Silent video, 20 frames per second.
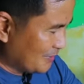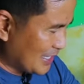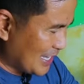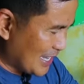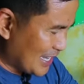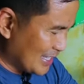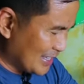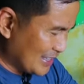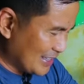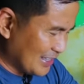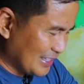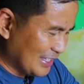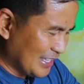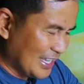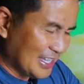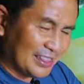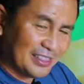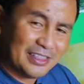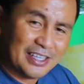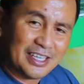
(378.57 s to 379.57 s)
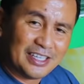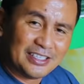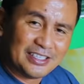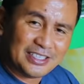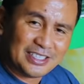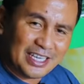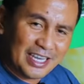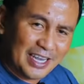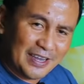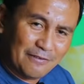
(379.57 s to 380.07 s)
that it
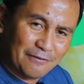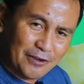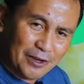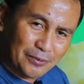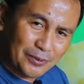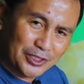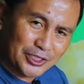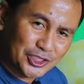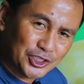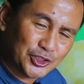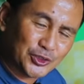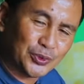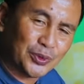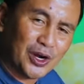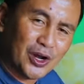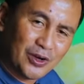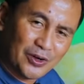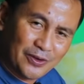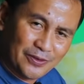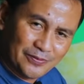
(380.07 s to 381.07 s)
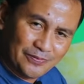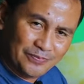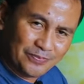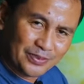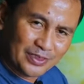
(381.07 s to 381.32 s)
needs a very strong